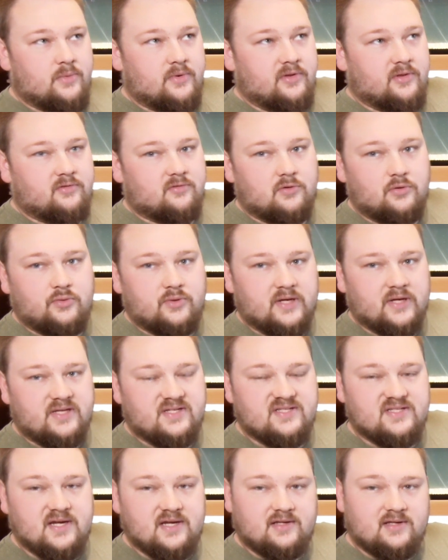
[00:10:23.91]
I went through and I
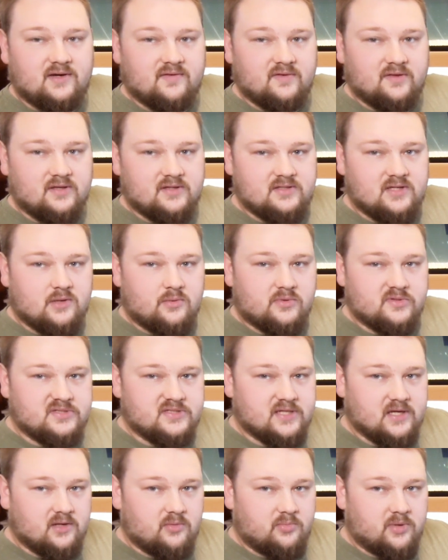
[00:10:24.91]
sanded everything down with
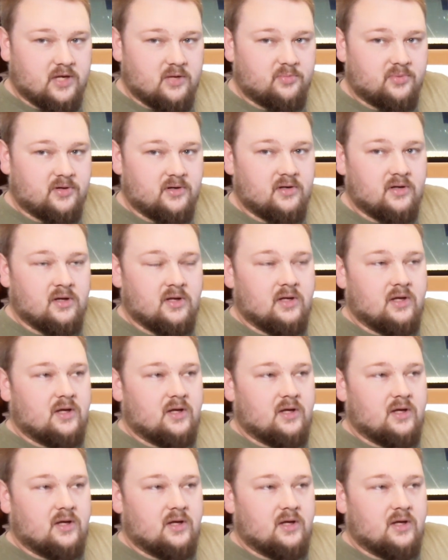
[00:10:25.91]
sandpaper.